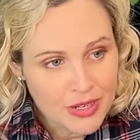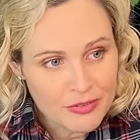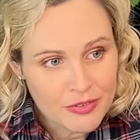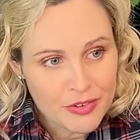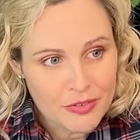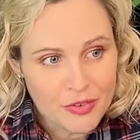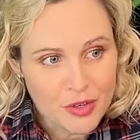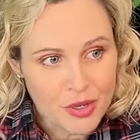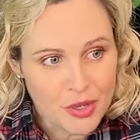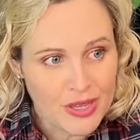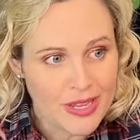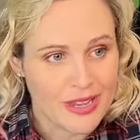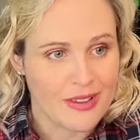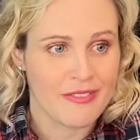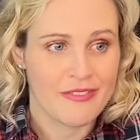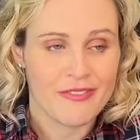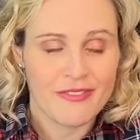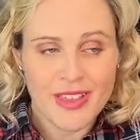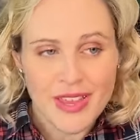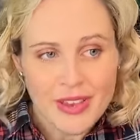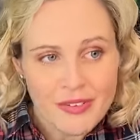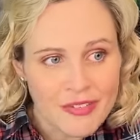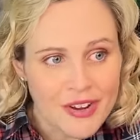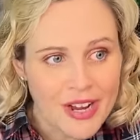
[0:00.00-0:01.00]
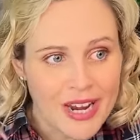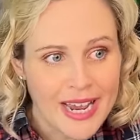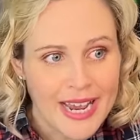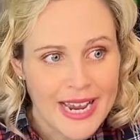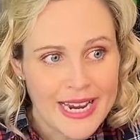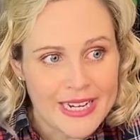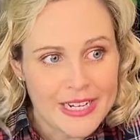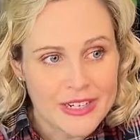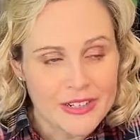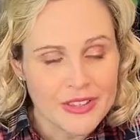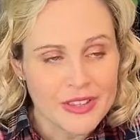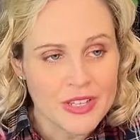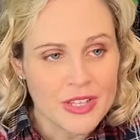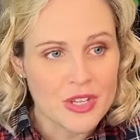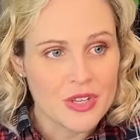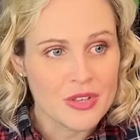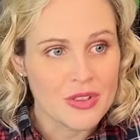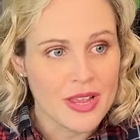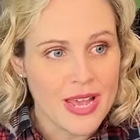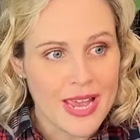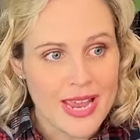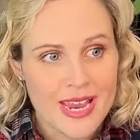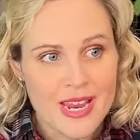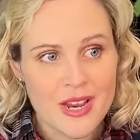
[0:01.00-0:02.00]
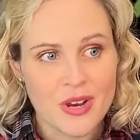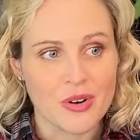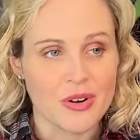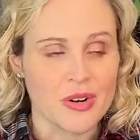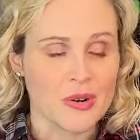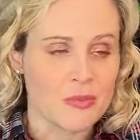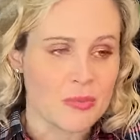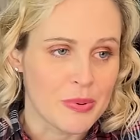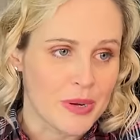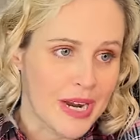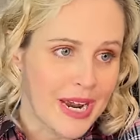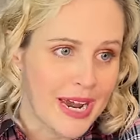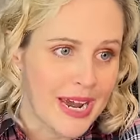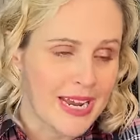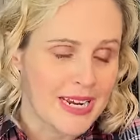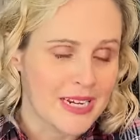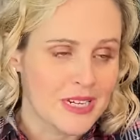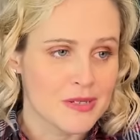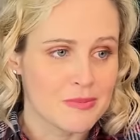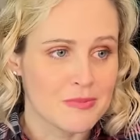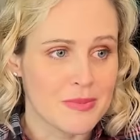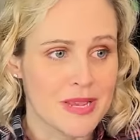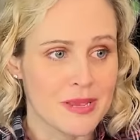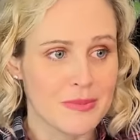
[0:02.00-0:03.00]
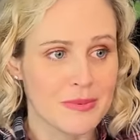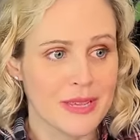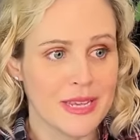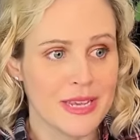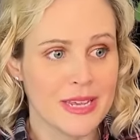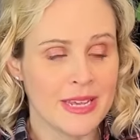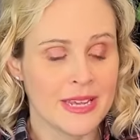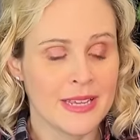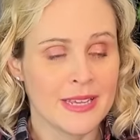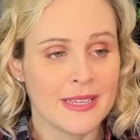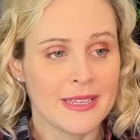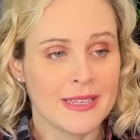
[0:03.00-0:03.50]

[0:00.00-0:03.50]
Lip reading: If you've got like a favourite iron that you like, or a brand maybe,